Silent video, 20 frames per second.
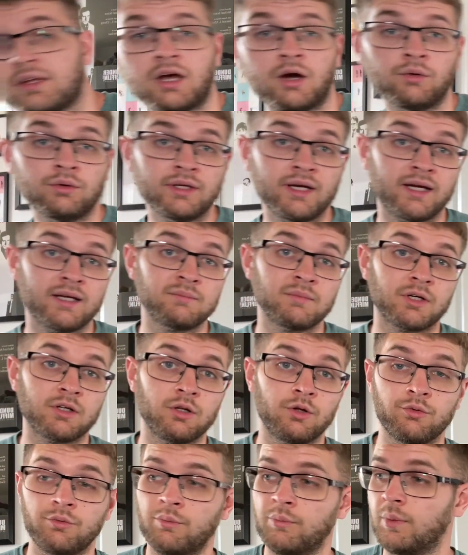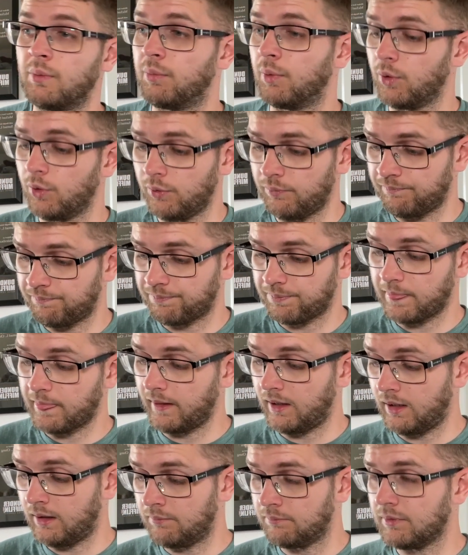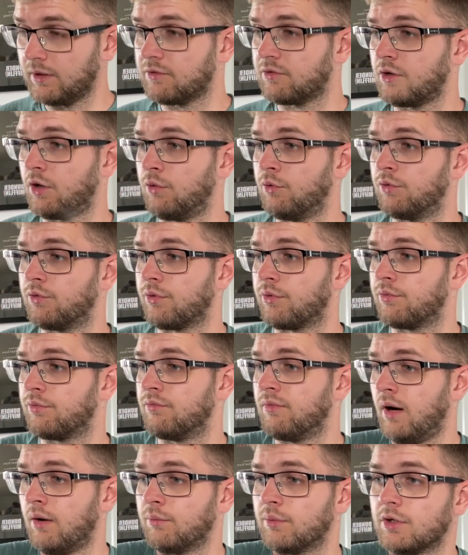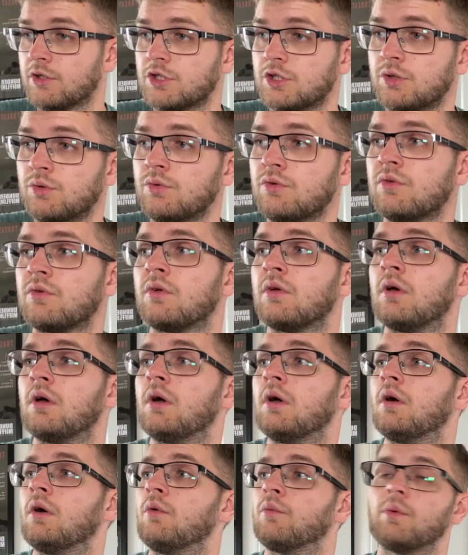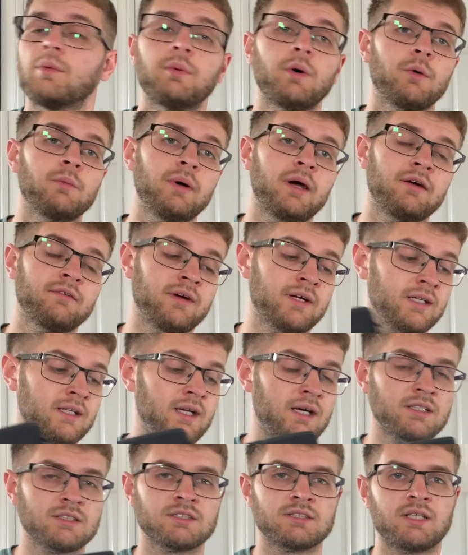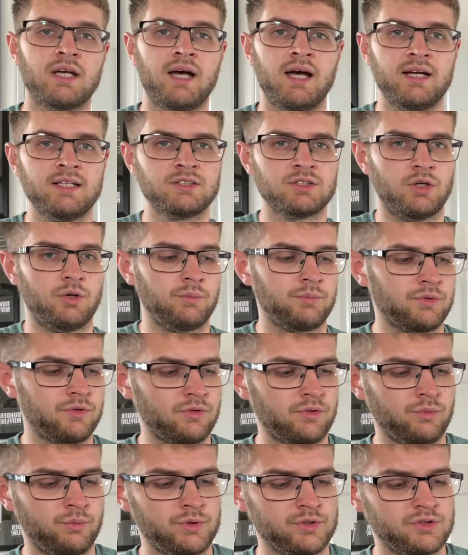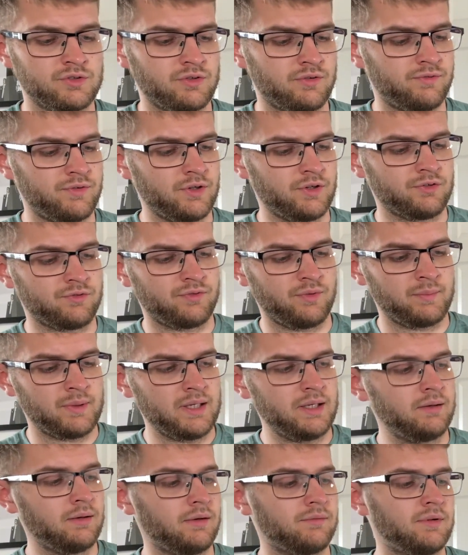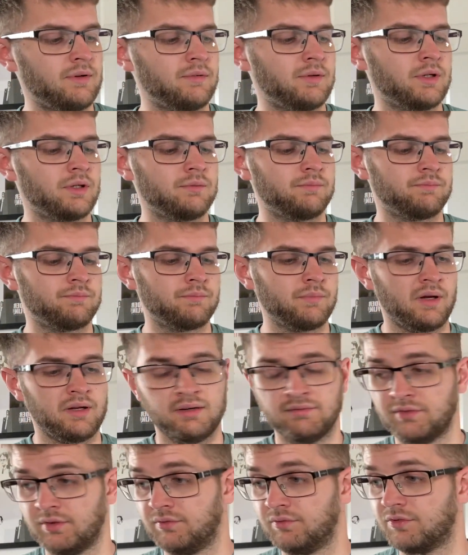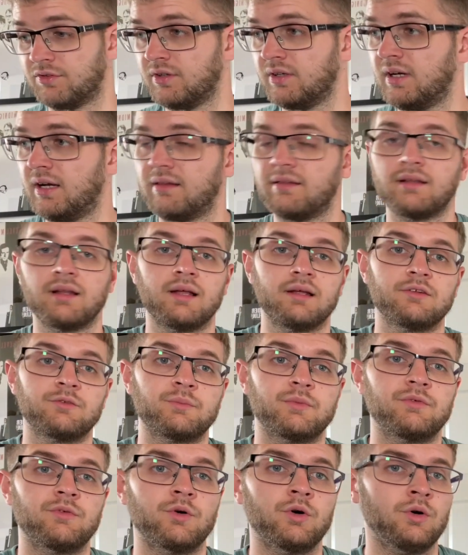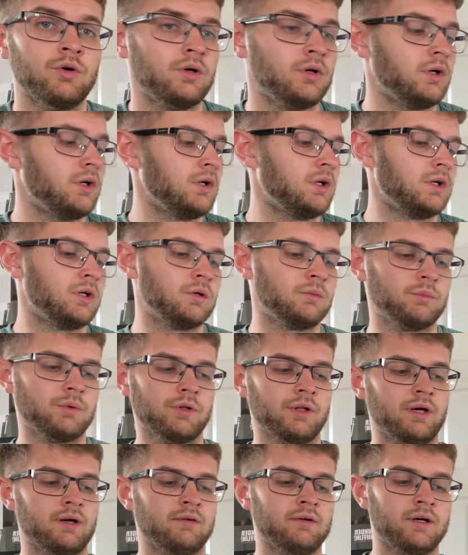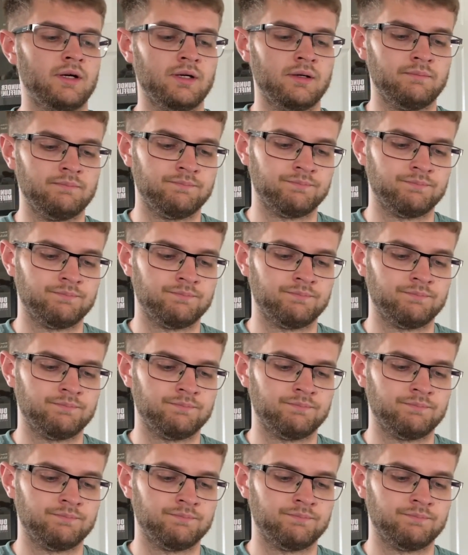only item of clothing we bought. Let's go round with the shoes. We bought a pair of Adidas high tops, which is a first for me. I've never even seen anything like this before, but they're